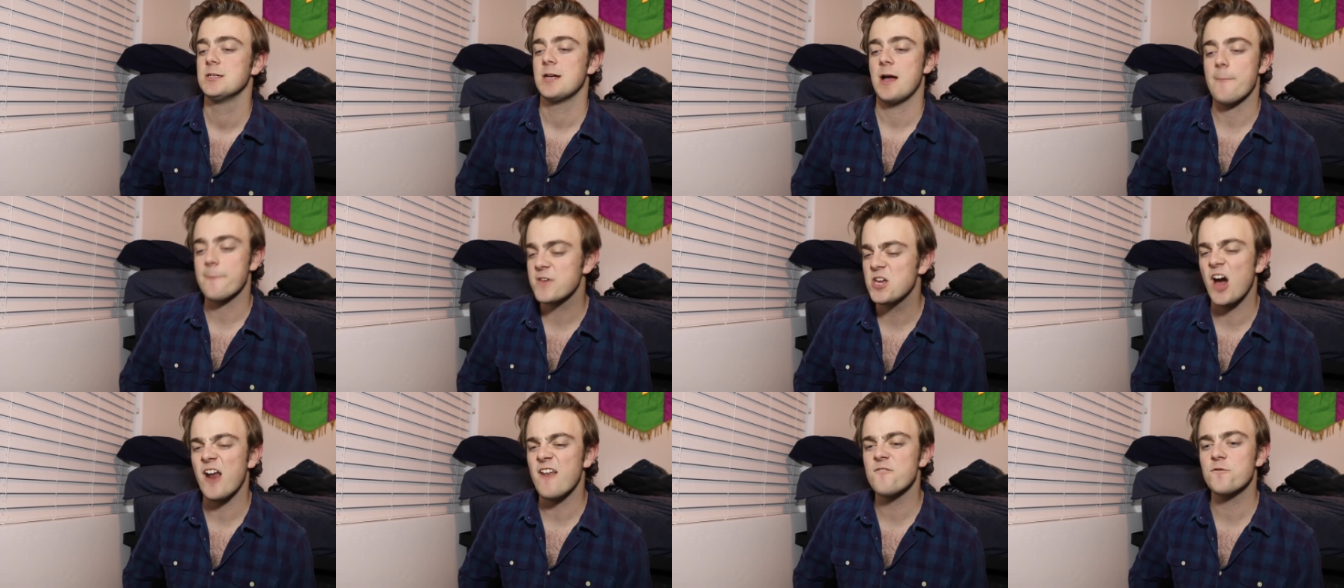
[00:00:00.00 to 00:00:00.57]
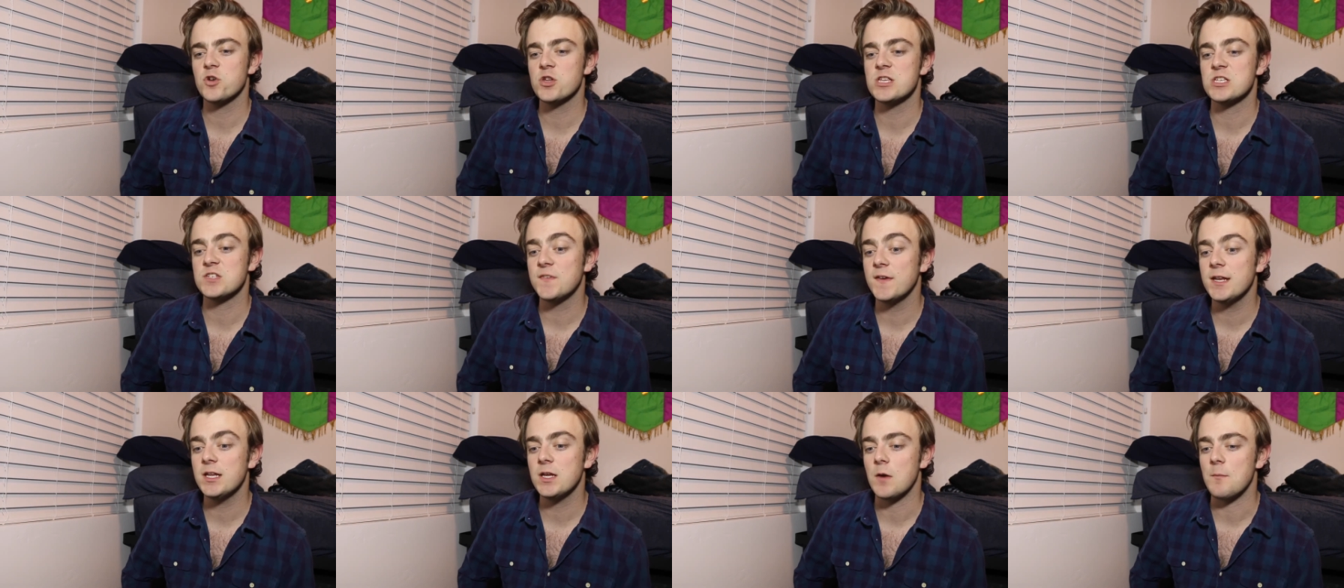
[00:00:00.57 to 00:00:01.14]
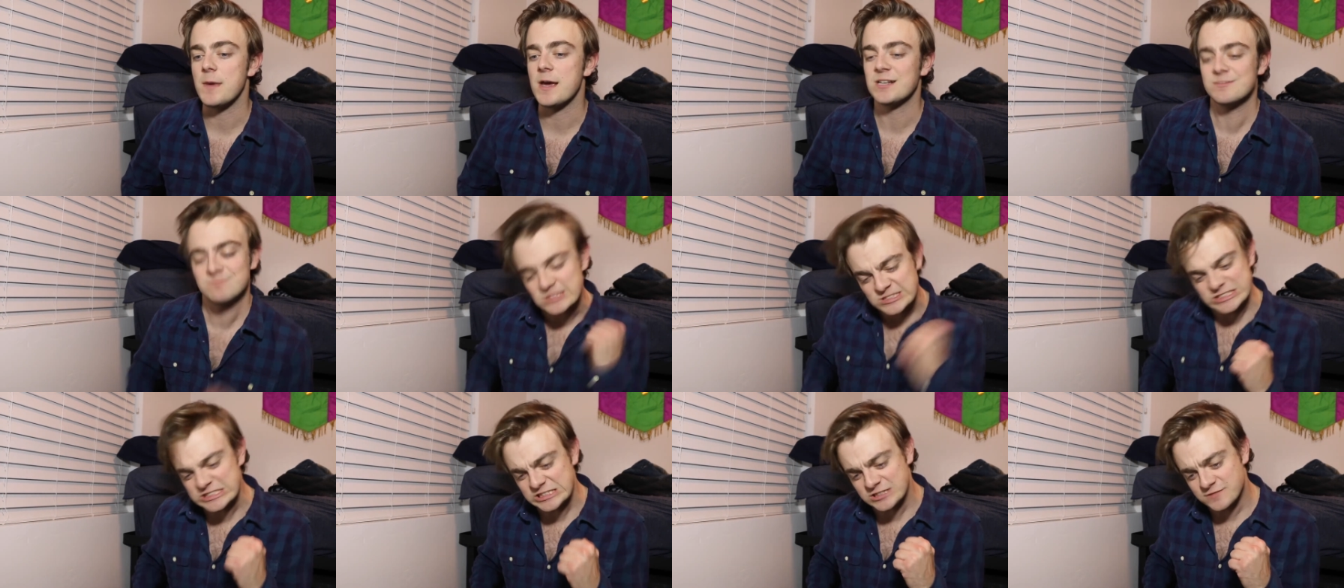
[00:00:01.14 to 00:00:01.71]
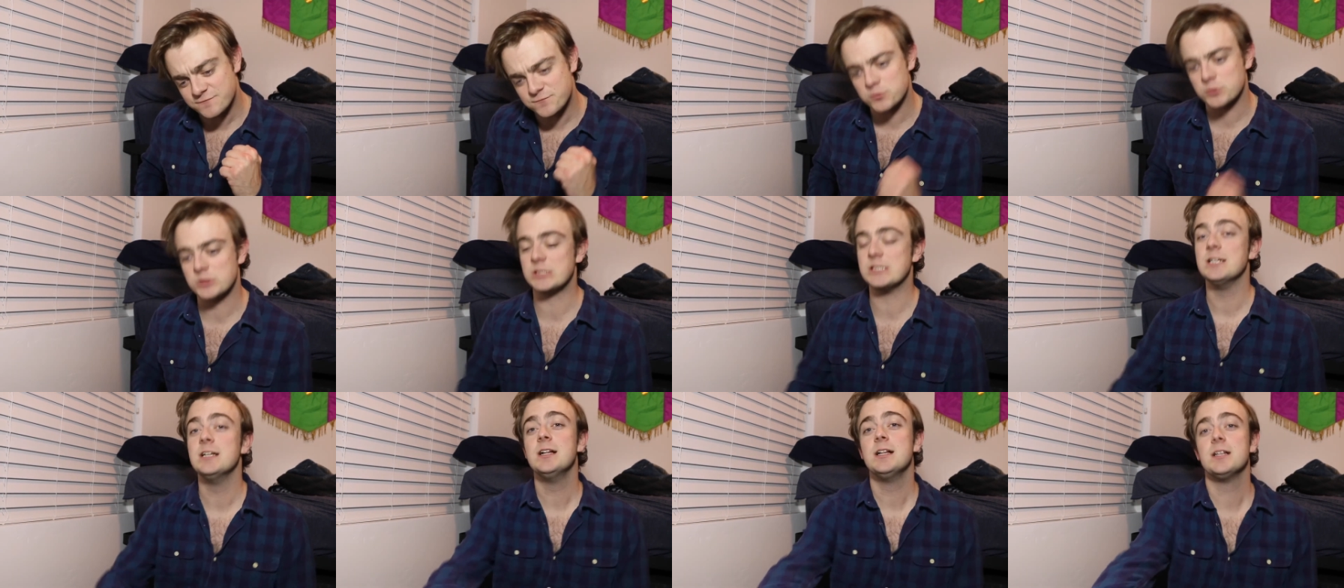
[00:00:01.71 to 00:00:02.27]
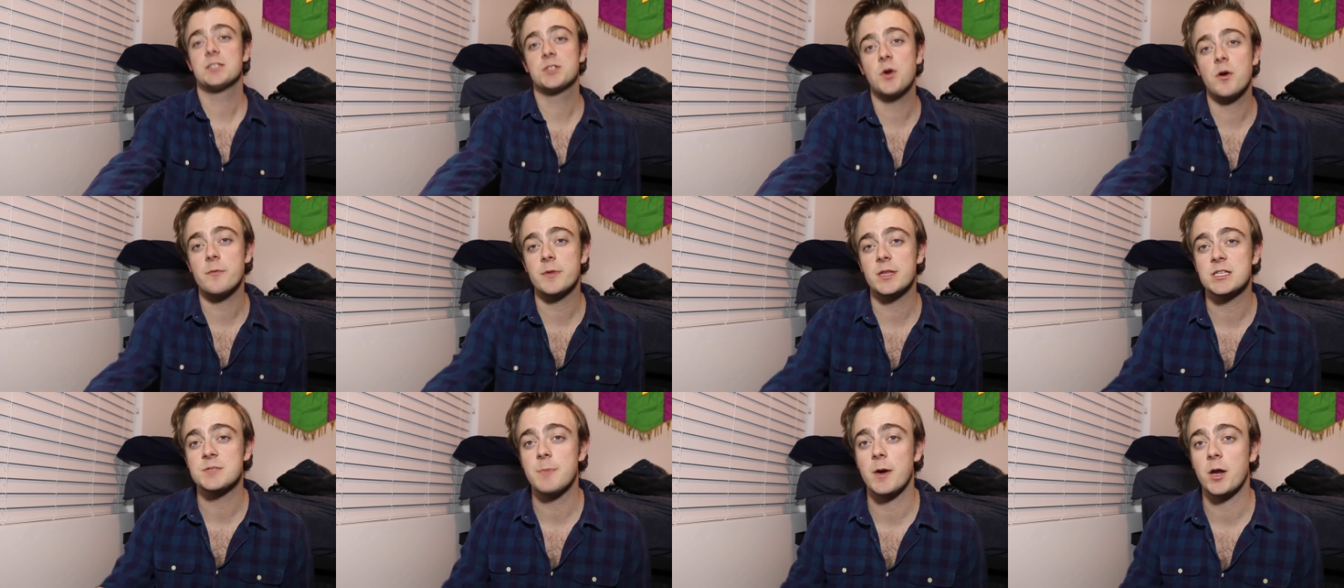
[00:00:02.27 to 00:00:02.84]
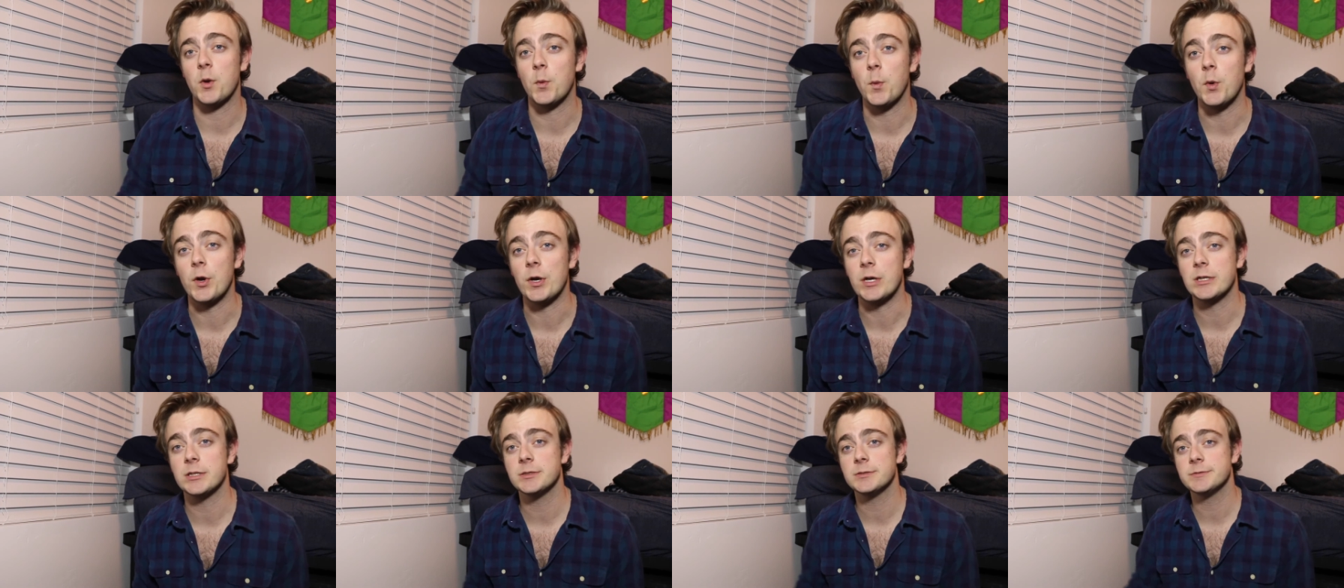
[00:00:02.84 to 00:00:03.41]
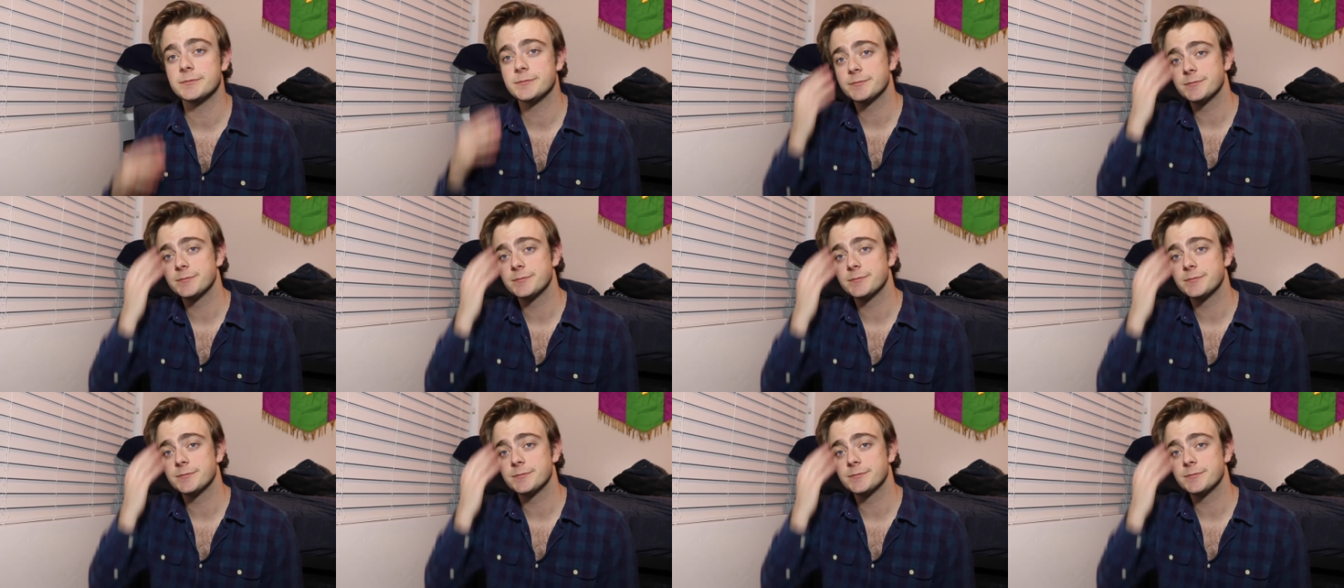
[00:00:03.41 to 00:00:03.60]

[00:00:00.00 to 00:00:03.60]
I'm gunning for this video, man. I'm gunning for it. So this better work.